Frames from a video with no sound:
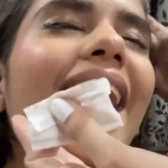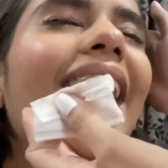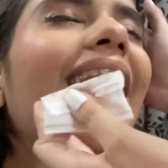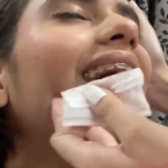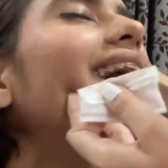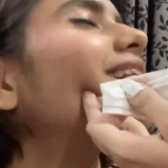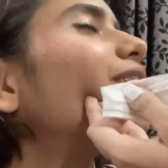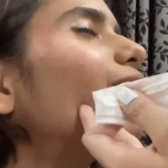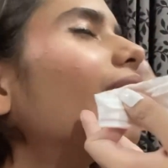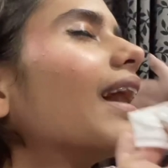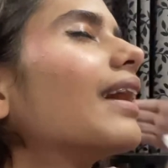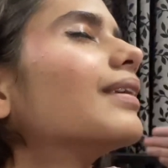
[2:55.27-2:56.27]
And
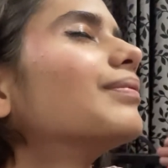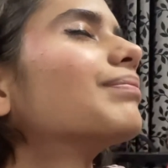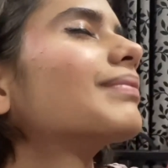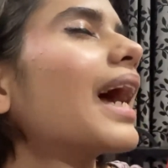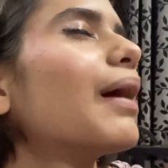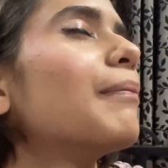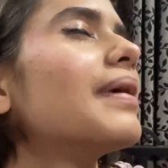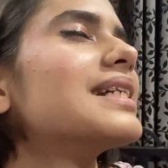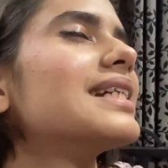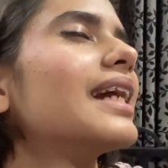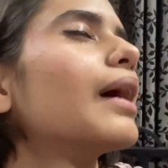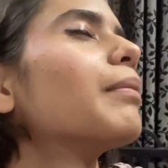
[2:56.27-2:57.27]
well, I'm
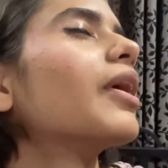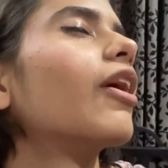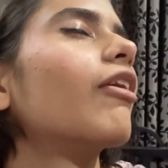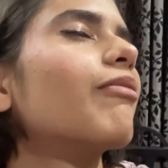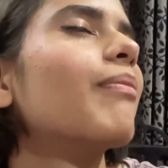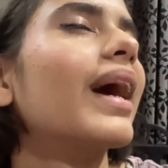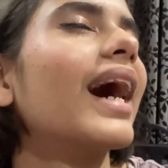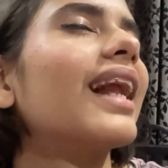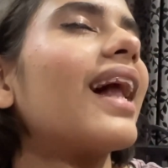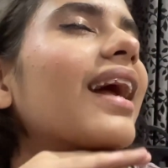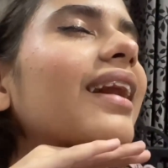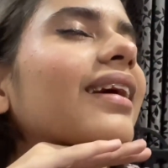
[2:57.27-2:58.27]
busy rubbing off my
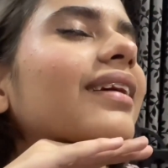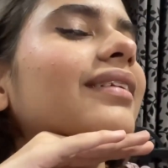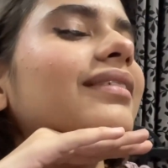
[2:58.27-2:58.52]
eyeliner.